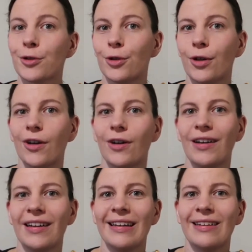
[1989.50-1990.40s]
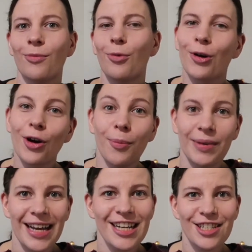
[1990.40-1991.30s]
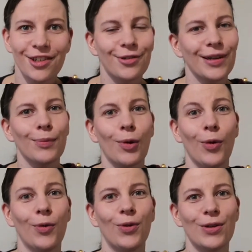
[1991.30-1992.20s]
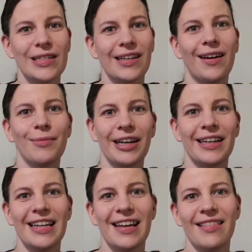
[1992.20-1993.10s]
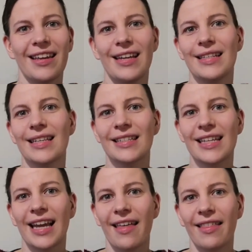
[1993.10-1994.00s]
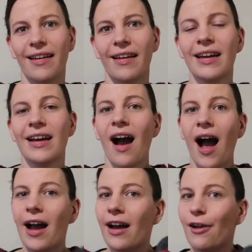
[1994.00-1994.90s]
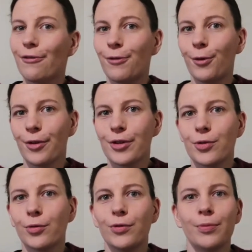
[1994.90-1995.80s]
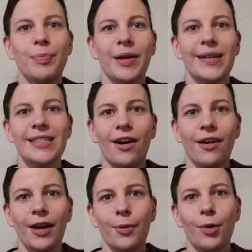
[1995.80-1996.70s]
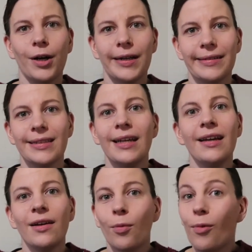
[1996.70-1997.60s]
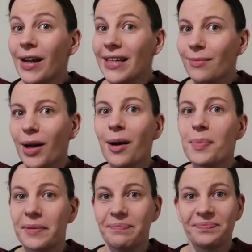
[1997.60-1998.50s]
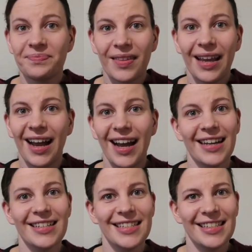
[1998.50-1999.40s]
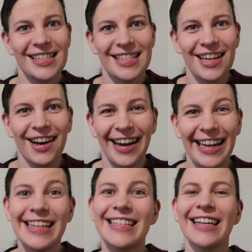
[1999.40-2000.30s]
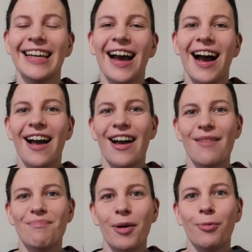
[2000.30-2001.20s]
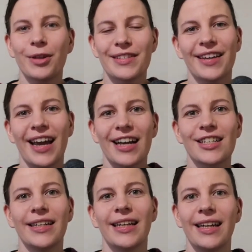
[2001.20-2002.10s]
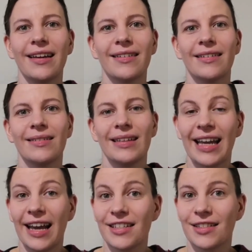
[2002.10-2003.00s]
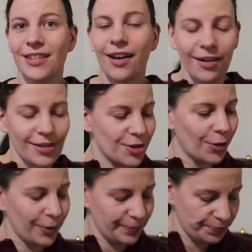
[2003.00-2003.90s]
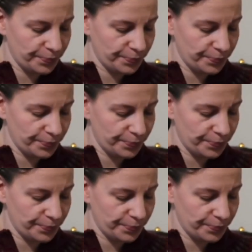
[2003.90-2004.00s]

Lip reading: sure what combination or in what order I'm going to knit these together for the shawl, but I will wind them up and decide once I actually get to cast on.